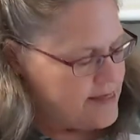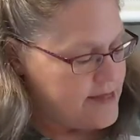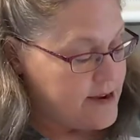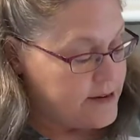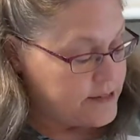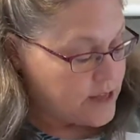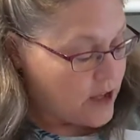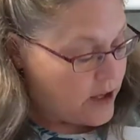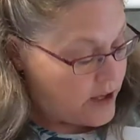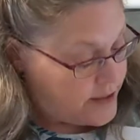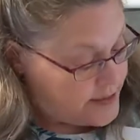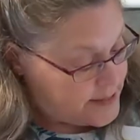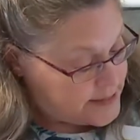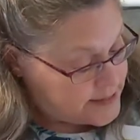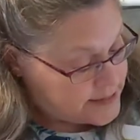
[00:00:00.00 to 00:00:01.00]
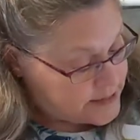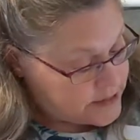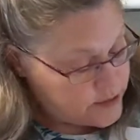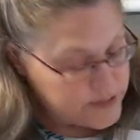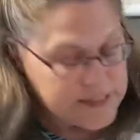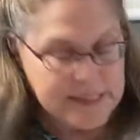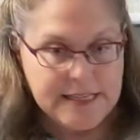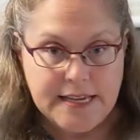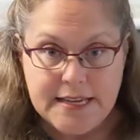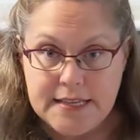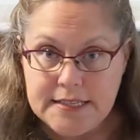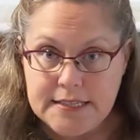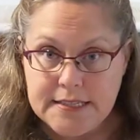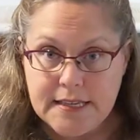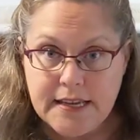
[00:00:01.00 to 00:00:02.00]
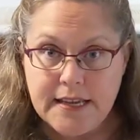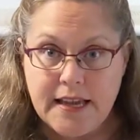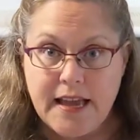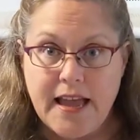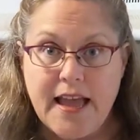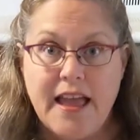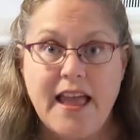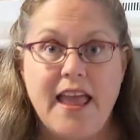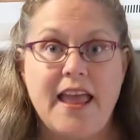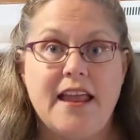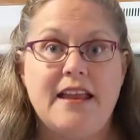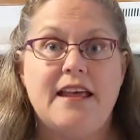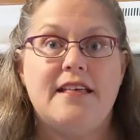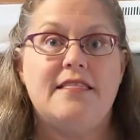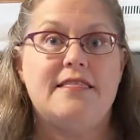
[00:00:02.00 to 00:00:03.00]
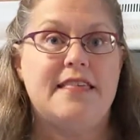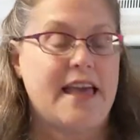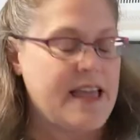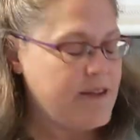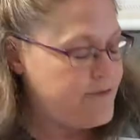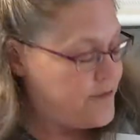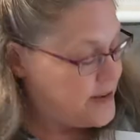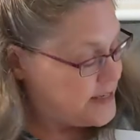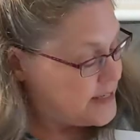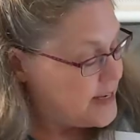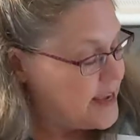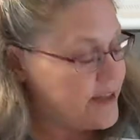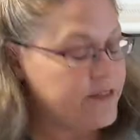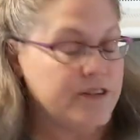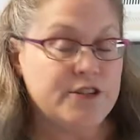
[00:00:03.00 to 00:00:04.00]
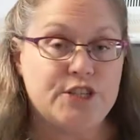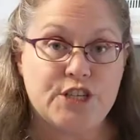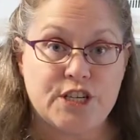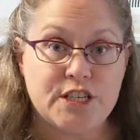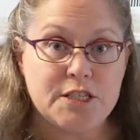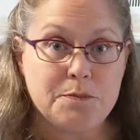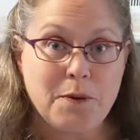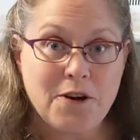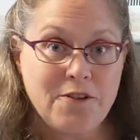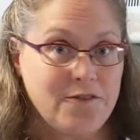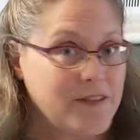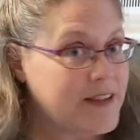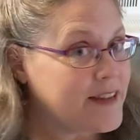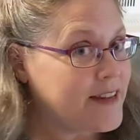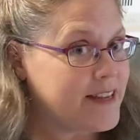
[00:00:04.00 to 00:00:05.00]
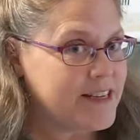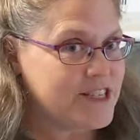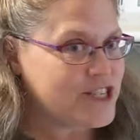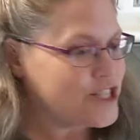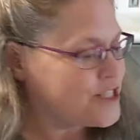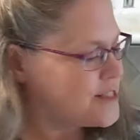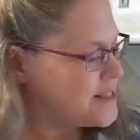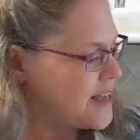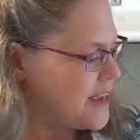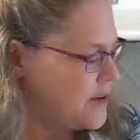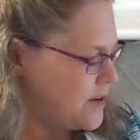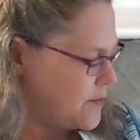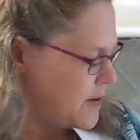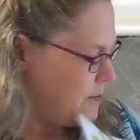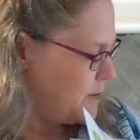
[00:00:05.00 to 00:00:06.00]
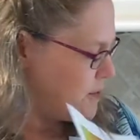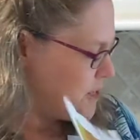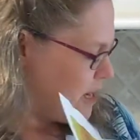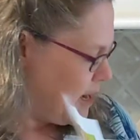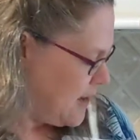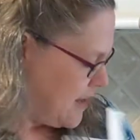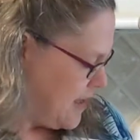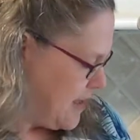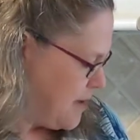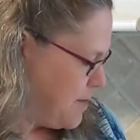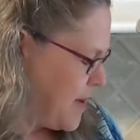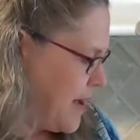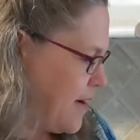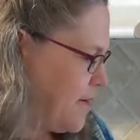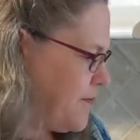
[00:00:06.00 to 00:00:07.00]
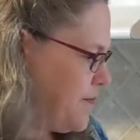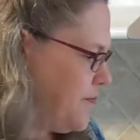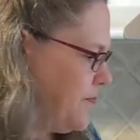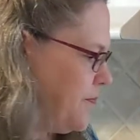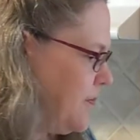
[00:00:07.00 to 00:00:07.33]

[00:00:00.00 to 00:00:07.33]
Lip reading: there's all these little seeds, and they fit together just perfectly, just like we were talking about.